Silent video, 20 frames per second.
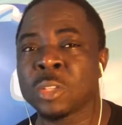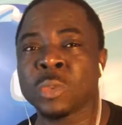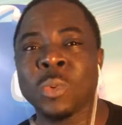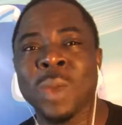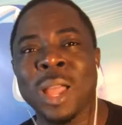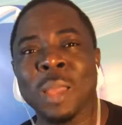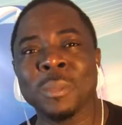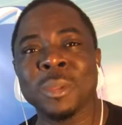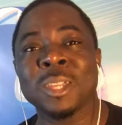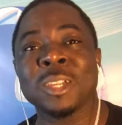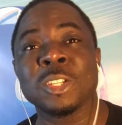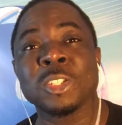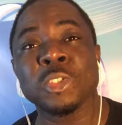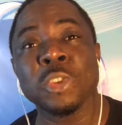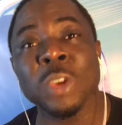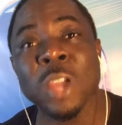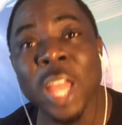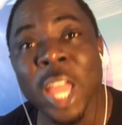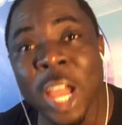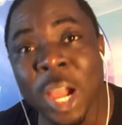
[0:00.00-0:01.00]
Why? Because
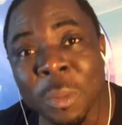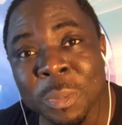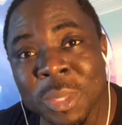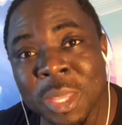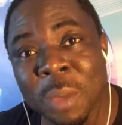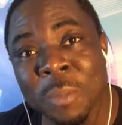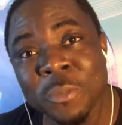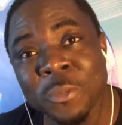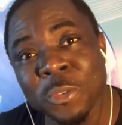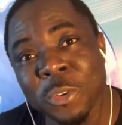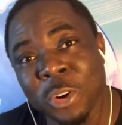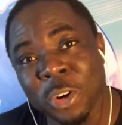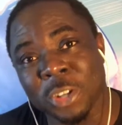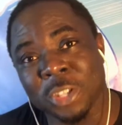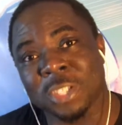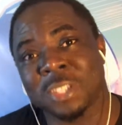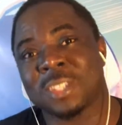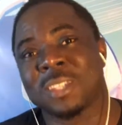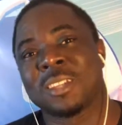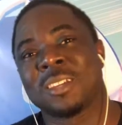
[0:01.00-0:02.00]
you help them
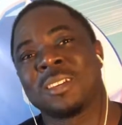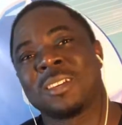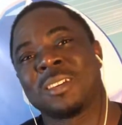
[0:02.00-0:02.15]
first.